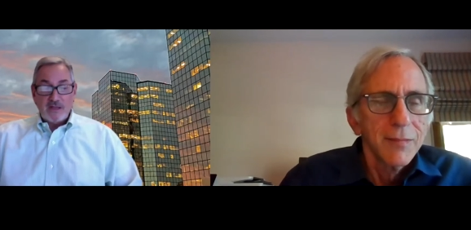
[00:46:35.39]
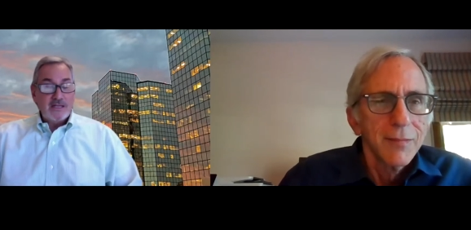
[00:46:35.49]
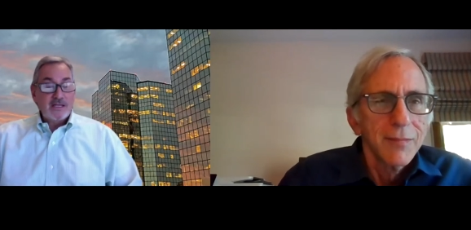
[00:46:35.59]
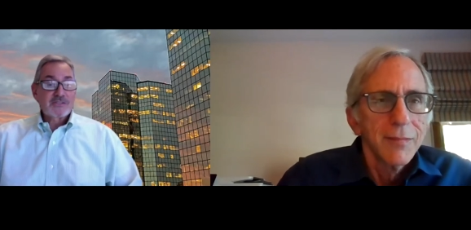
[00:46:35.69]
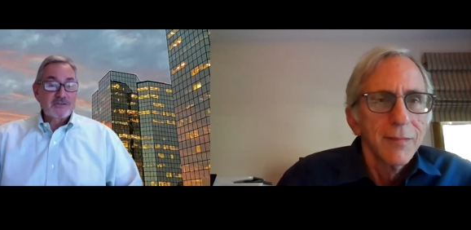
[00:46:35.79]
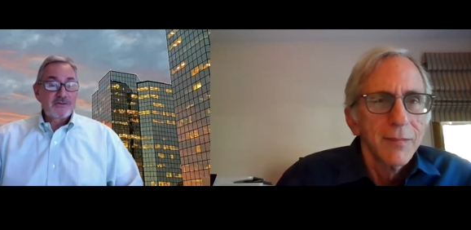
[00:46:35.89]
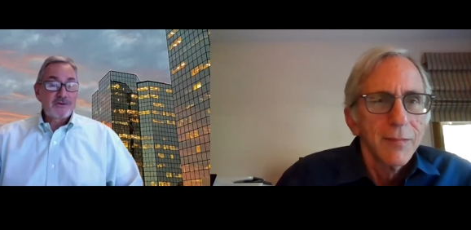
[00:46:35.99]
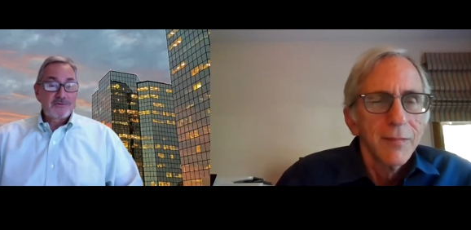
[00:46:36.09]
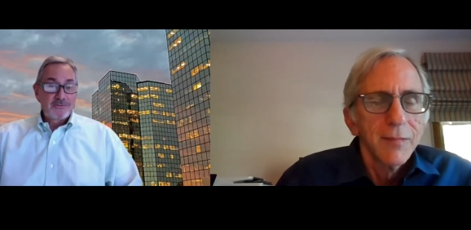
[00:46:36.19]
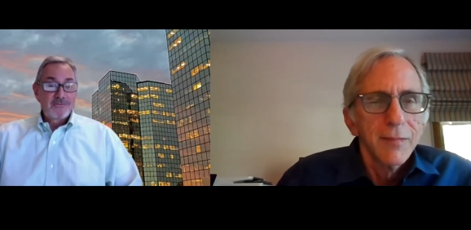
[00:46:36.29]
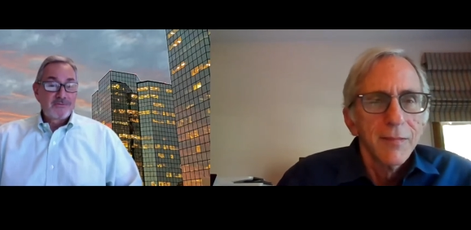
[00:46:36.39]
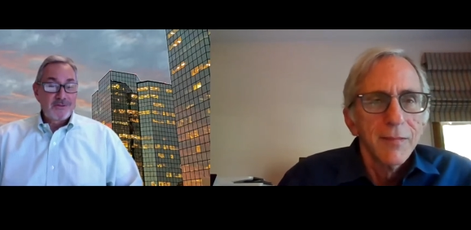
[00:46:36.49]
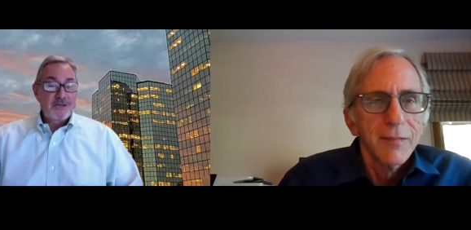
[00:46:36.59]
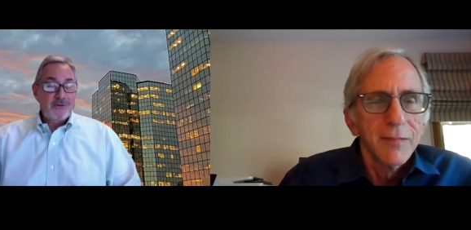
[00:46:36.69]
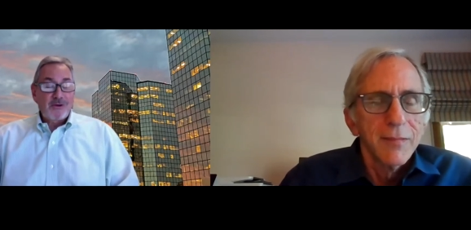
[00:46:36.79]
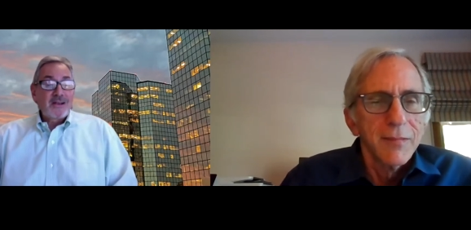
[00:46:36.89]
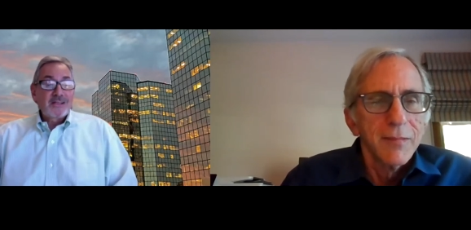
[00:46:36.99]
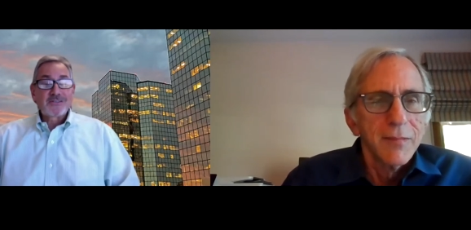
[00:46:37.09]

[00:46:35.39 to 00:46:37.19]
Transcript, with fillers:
Speaker 1: next to their, you know, right next to the